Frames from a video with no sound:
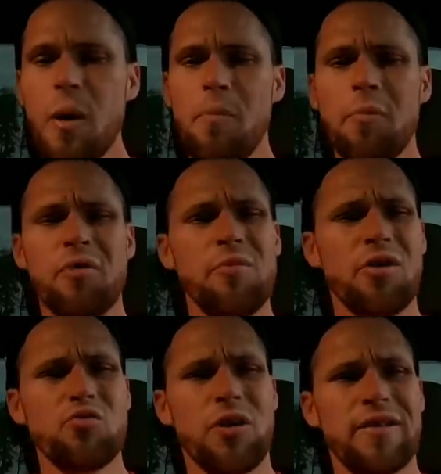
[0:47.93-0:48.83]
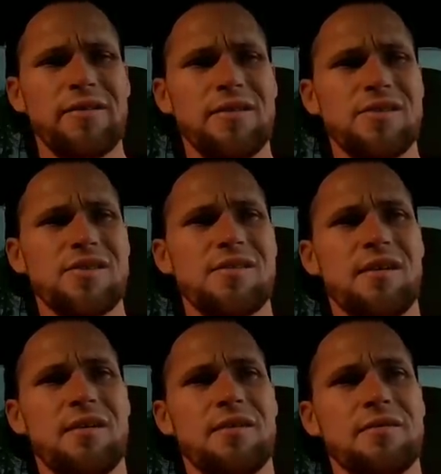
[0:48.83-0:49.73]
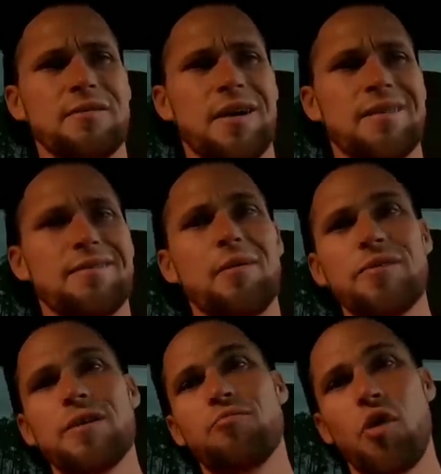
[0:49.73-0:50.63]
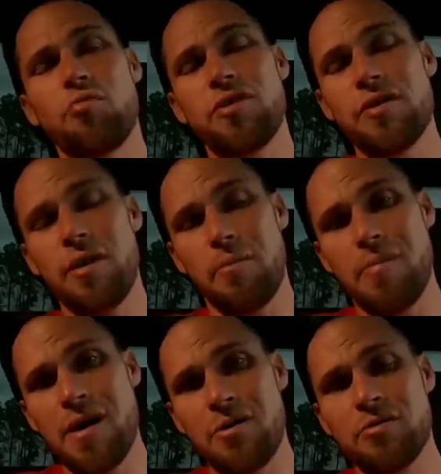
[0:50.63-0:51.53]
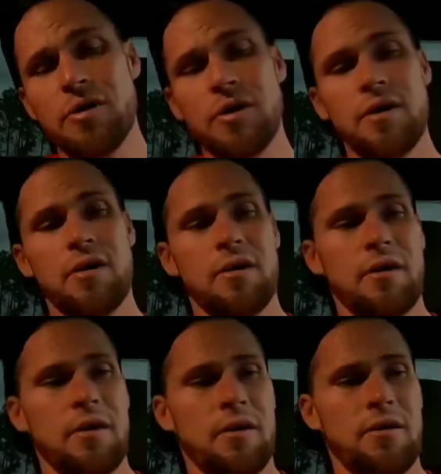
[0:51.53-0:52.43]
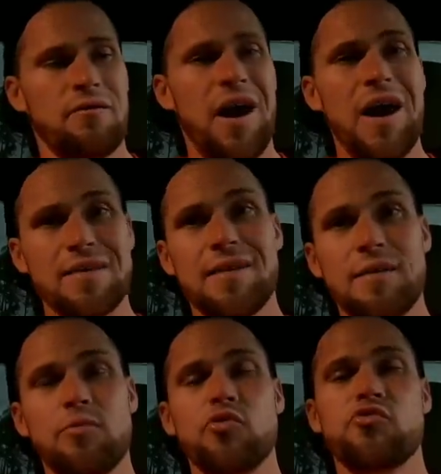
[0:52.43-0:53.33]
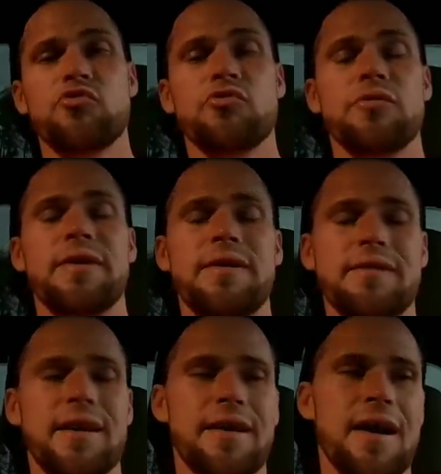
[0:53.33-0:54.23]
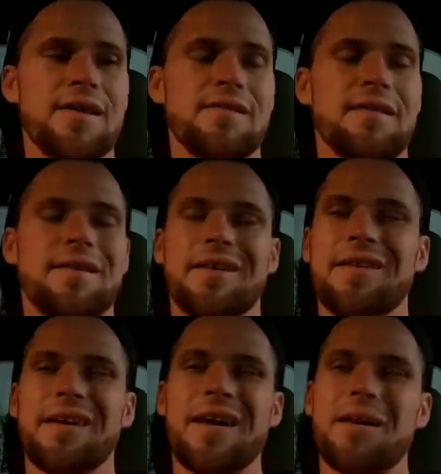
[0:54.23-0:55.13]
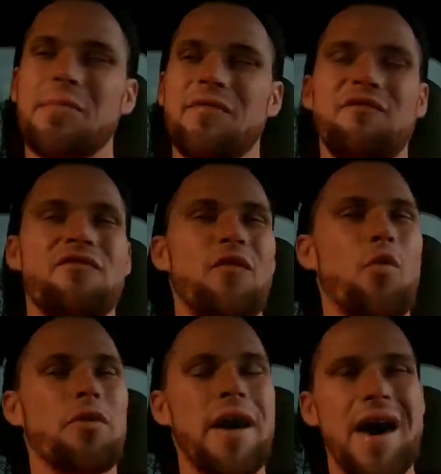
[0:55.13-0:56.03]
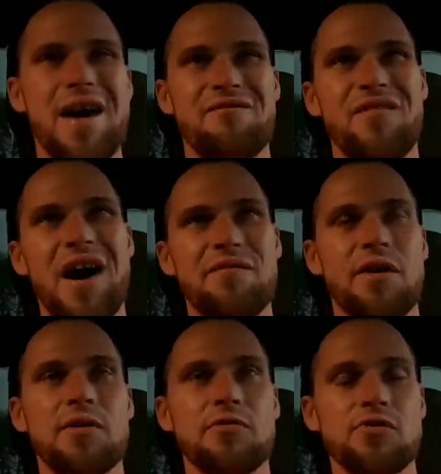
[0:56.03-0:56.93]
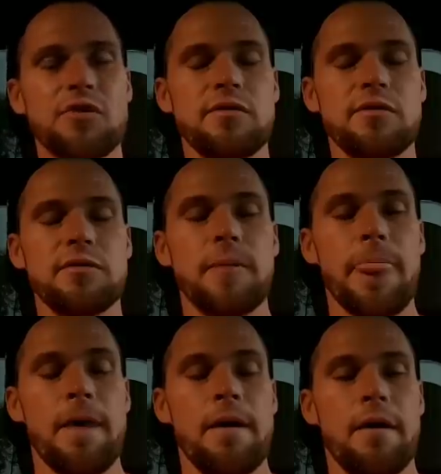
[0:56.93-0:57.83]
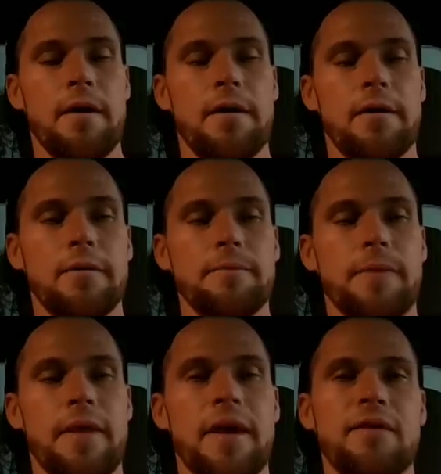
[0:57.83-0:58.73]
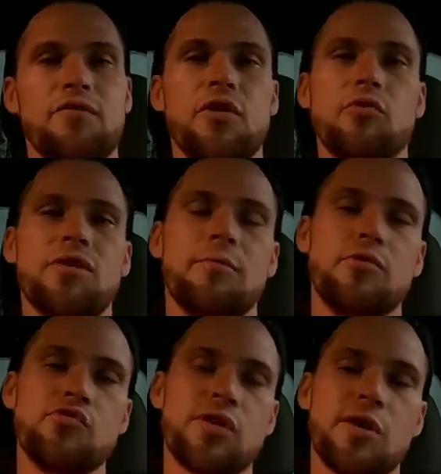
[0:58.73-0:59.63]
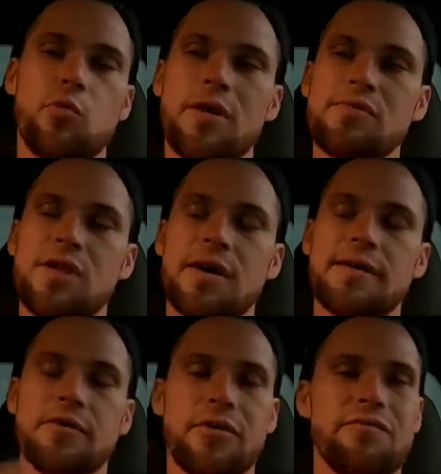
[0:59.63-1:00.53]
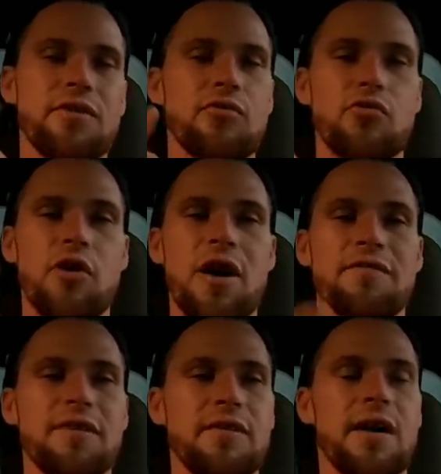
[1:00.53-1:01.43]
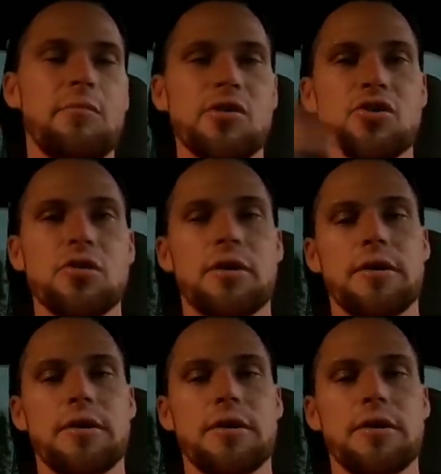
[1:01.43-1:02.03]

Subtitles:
But pretty much what I did is just I dumped the appropriate amount of octane booster into the gas tank. I think I had about 4.5-5 gallons in there. And if you go to the Boostane website, they'll give you a little graph, tell you how much